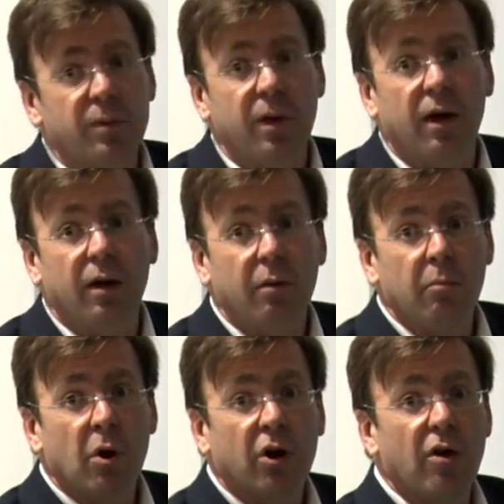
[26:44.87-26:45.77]
a, a
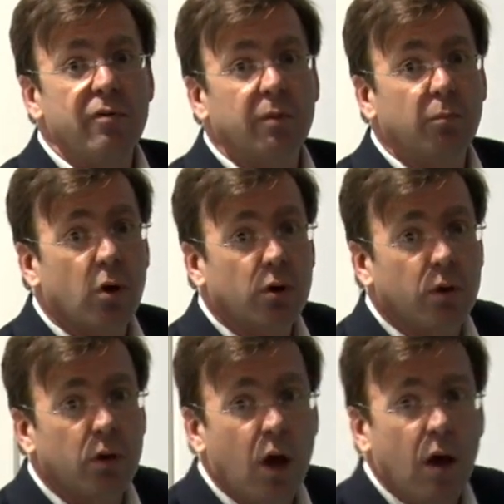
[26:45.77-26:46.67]
Markovian
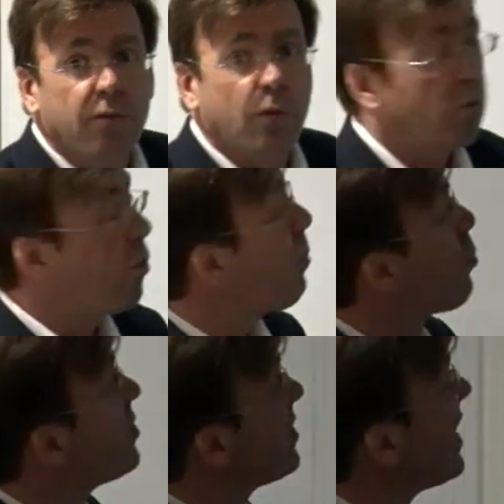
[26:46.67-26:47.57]
model for
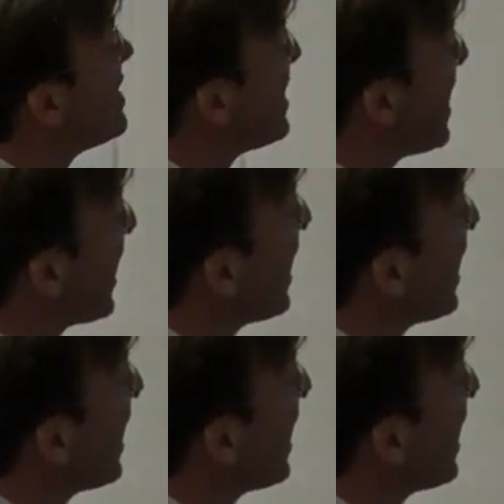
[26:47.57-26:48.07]
representing